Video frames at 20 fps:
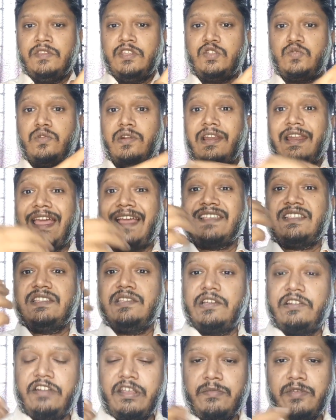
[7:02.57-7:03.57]
This one lacks
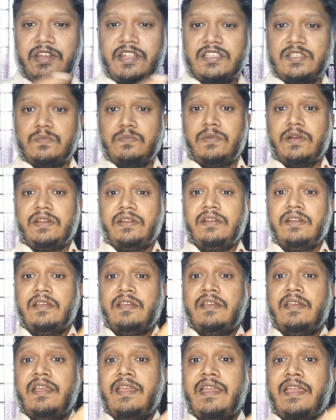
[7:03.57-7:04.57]
the creaminess, but
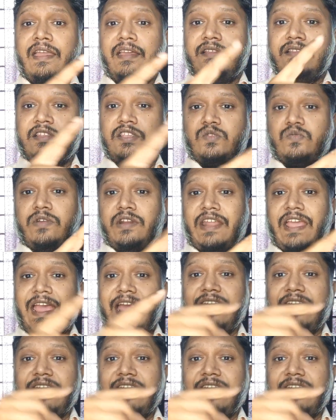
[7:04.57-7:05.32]
this one